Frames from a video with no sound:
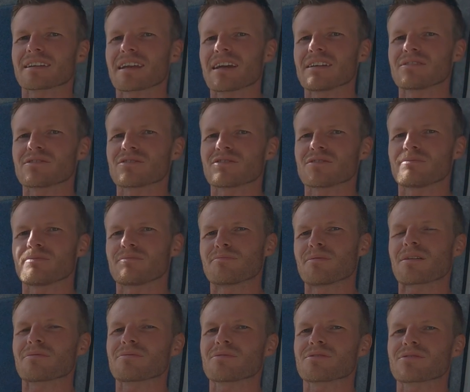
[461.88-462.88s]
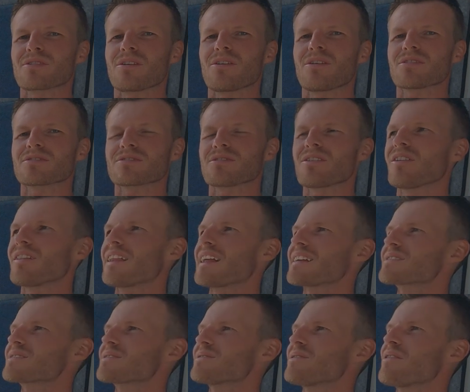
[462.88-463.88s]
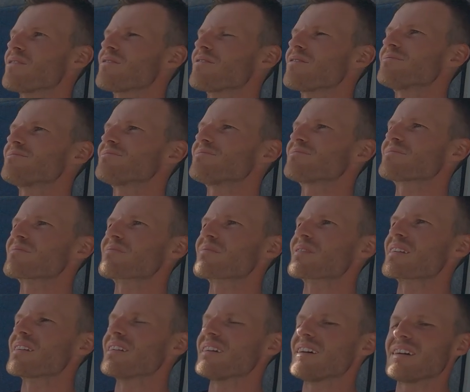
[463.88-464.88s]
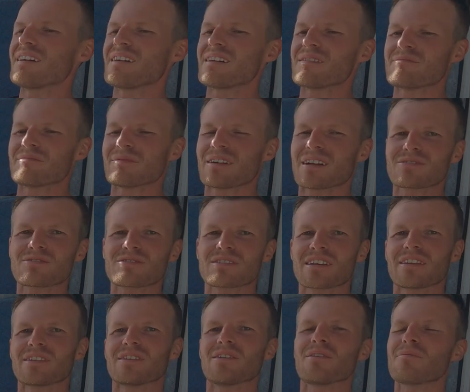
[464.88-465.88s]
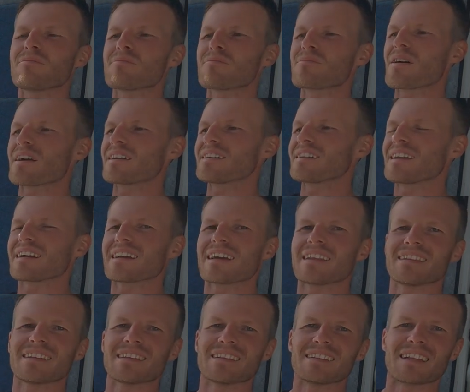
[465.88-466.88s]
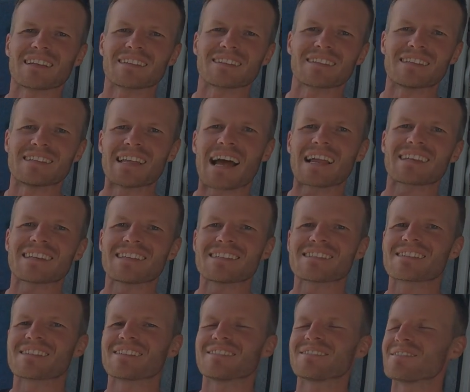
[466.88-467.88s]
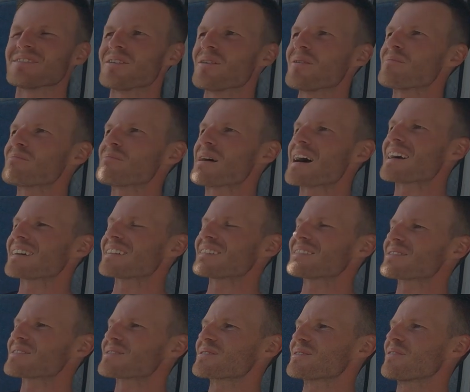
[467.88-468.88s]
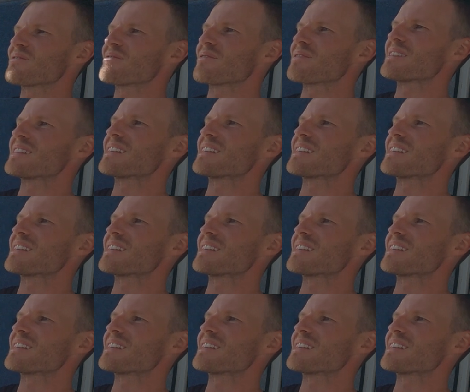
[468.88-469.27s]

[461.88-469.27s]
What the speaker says: ketchup, brown sauce, all that stuff. I just get the own brand. I get the Daddy's own bag and stuff. What